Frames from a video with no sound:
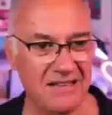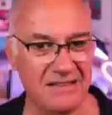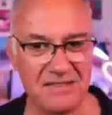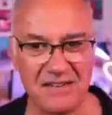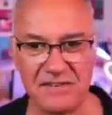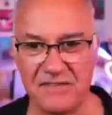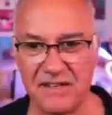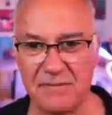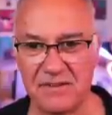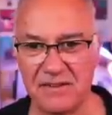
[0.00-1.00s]
starting to feel.
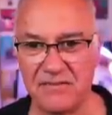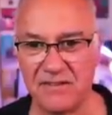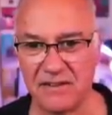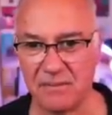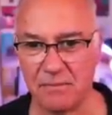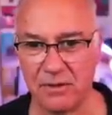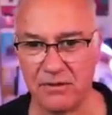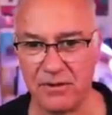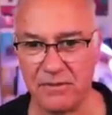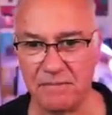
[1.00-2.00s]
I'm starting to feel a little
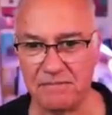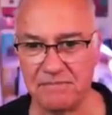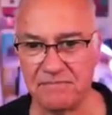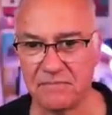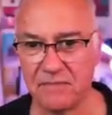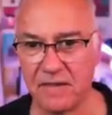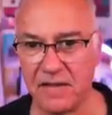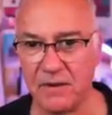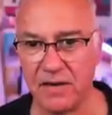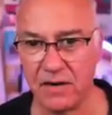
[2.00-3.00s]
bloated. I'm
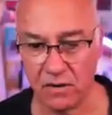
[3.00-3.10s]
Here we go.